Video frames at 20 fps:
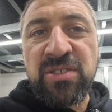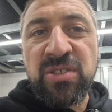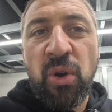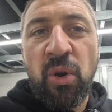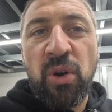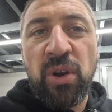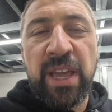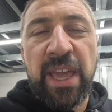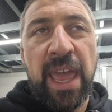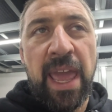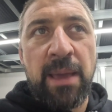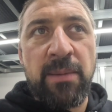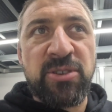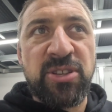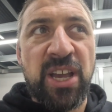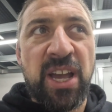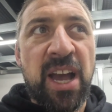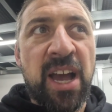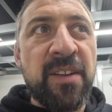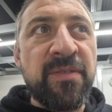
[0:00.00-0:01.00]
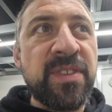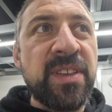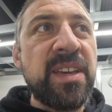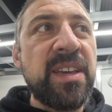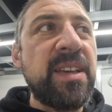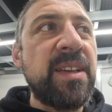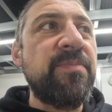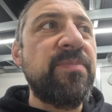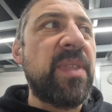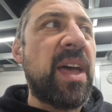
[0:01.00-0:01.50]
torque camshaft,
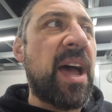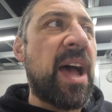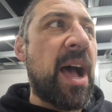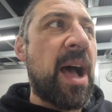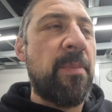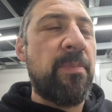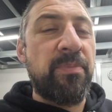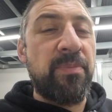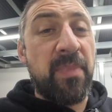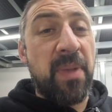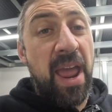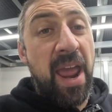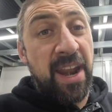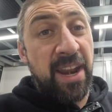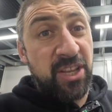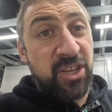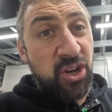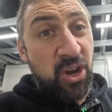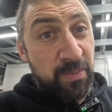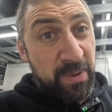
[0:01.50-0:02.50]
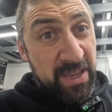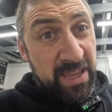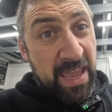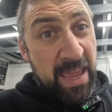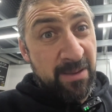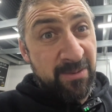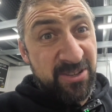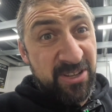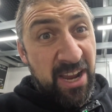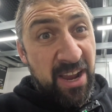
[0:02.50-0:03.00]
and a choppy
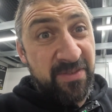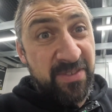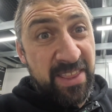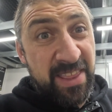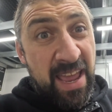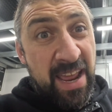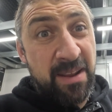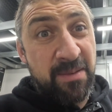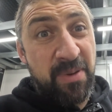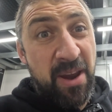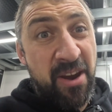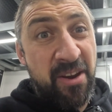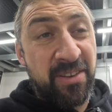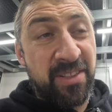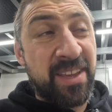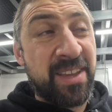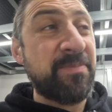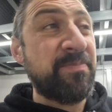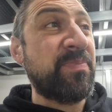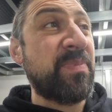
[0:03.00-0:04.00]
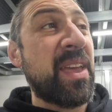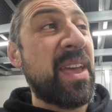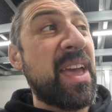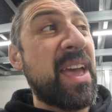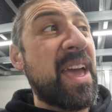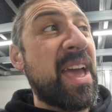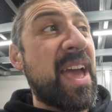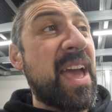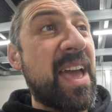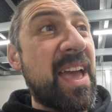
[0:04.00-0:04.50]
camshaft of that apparently,
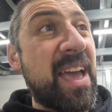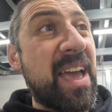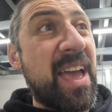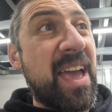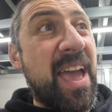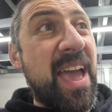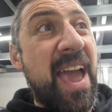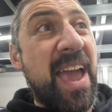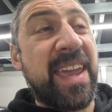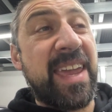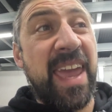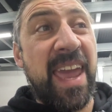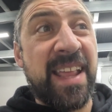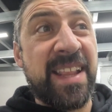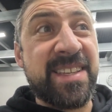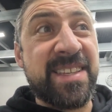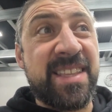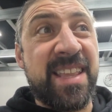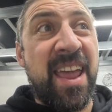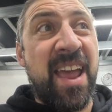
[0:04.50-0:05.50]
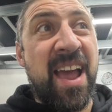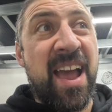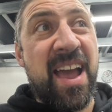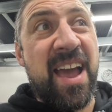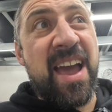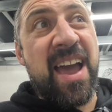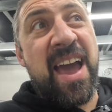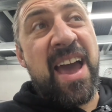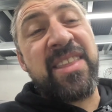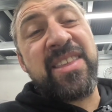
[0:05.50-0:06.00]
against their
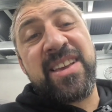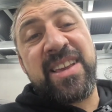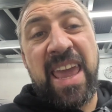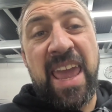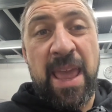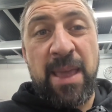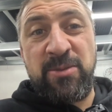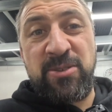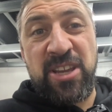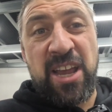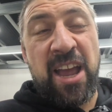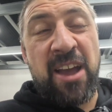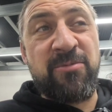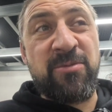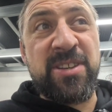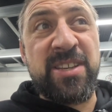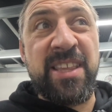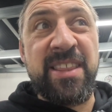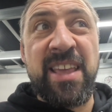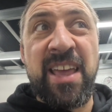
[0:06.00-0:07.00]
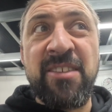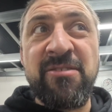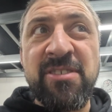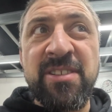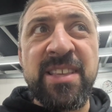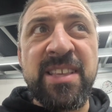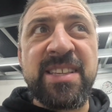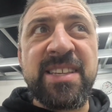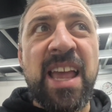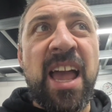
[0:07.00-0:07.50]
other camshaft, which is at the other
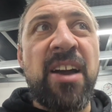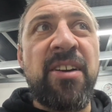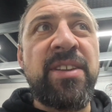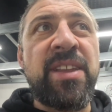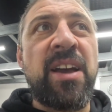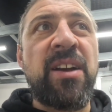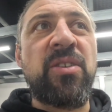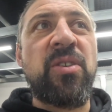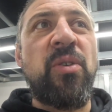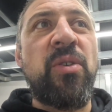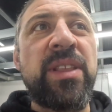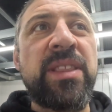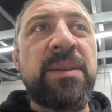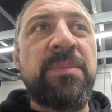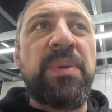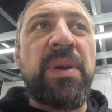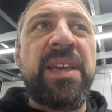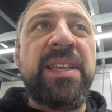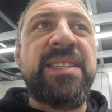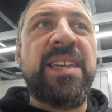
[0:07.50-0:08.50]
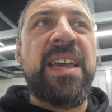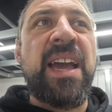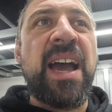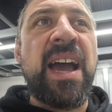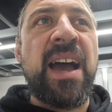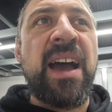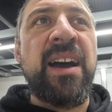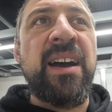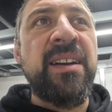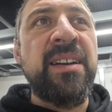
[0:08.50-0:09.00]
end of the scale. Now, according to
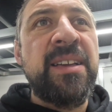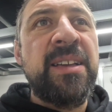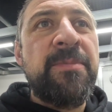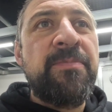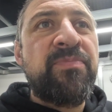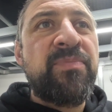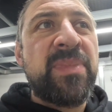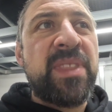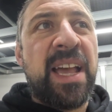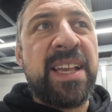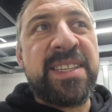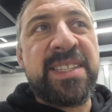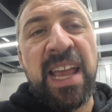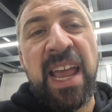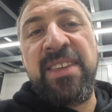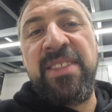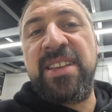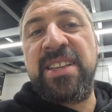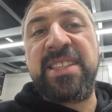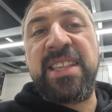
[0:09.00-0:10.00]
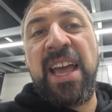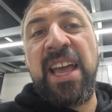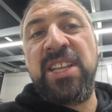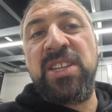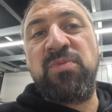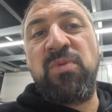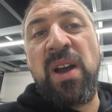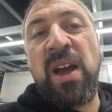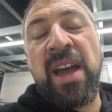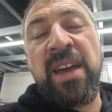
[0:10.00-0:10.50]
BTR, they say the
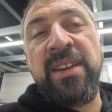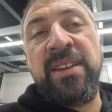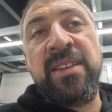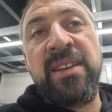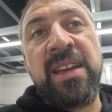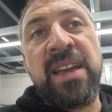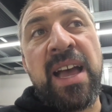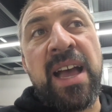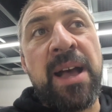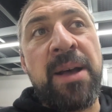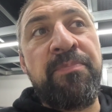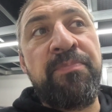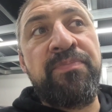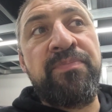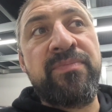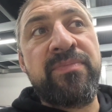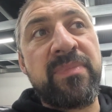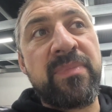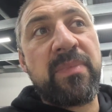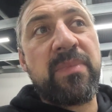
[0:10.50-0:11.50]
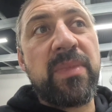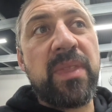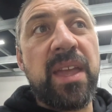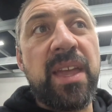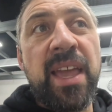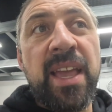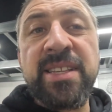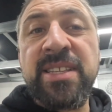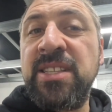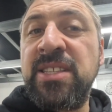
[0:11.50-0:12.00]
Stage 1
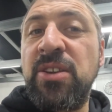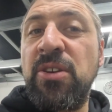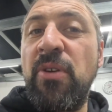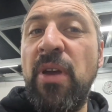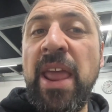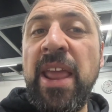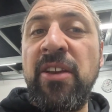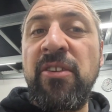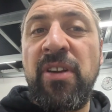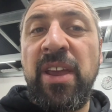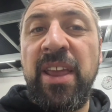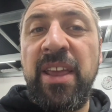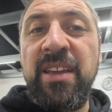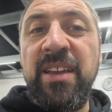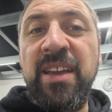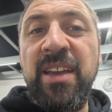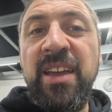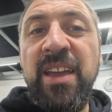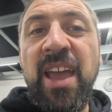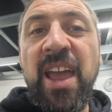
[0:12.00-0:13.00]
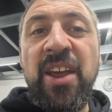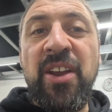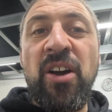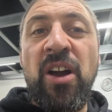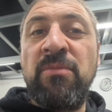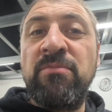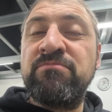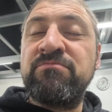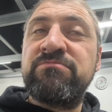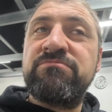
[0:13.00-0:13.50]
isn't too angry, and
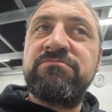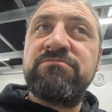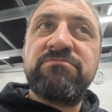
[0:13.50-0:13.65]
I'm